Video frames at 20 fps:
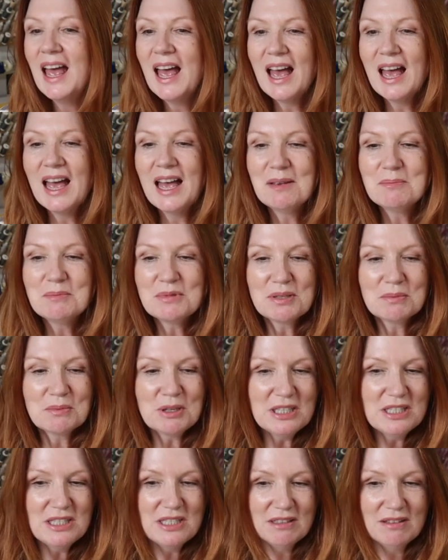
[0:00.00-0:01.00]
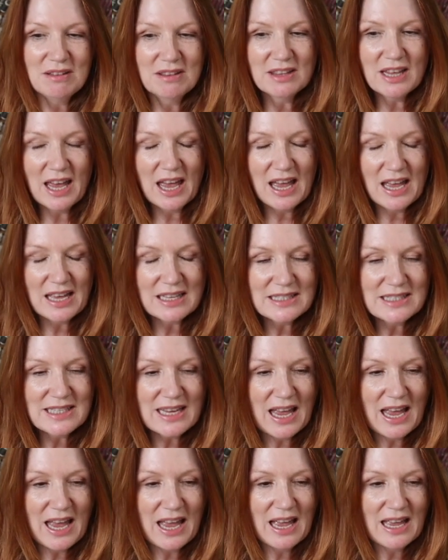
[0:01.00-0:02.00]
So I'm going to do that,
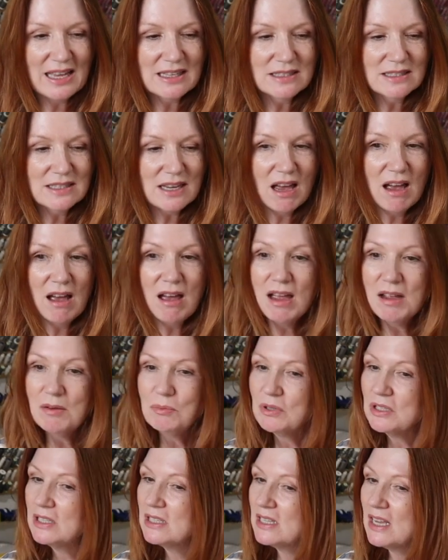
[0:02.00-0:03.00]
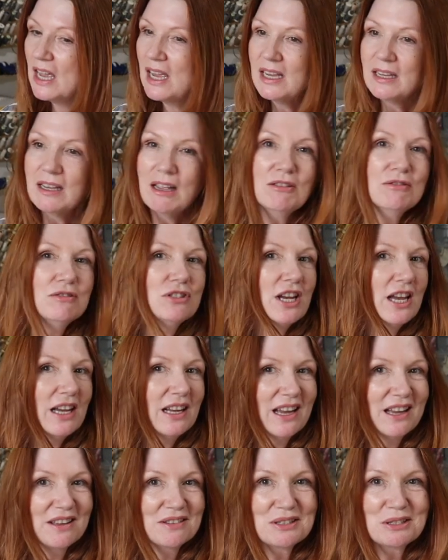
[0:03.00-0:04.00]
and I would say go
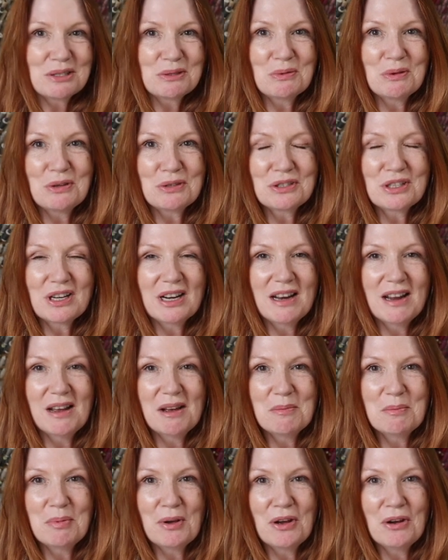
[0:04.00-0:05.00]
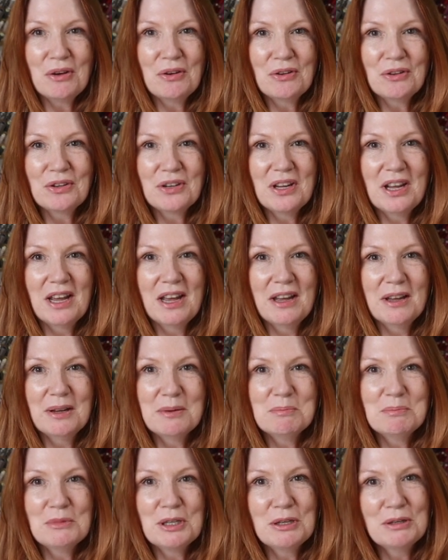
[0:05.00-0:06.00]
check out the Swatch Club on
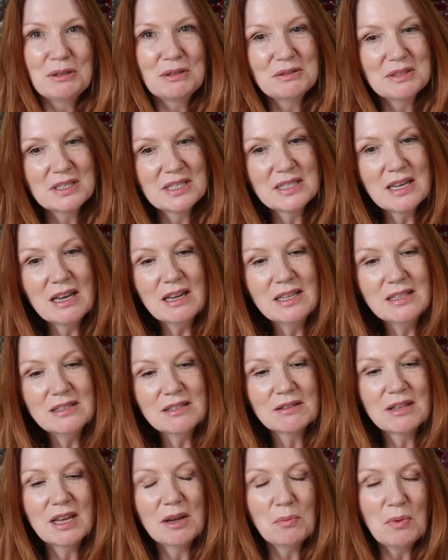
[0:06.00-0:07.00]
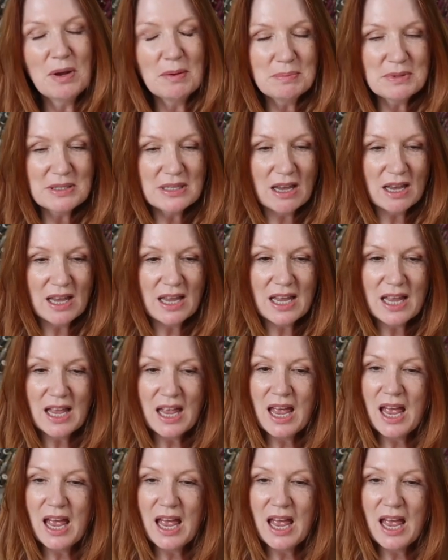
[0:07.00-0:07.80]
Lulou Designs on their website.